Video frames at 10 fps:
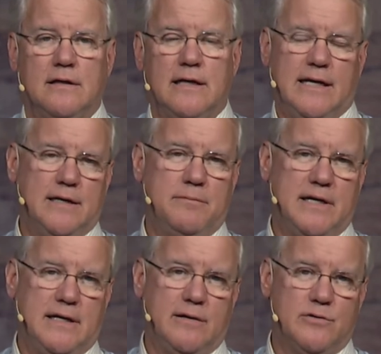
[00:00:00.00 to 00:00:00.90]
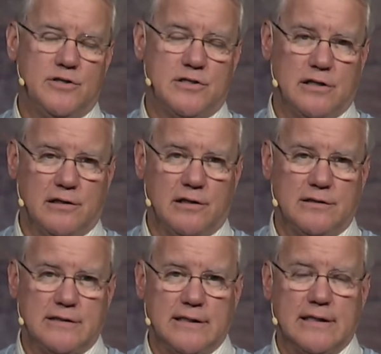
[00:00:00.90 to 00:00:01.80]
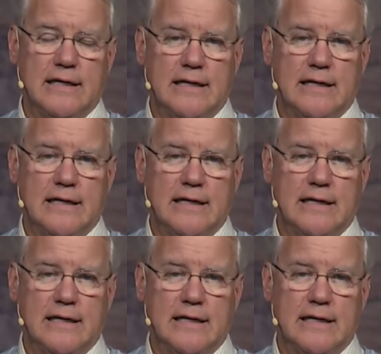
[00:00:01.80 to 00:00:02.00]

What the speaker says: He didn't mean he was just a little sick.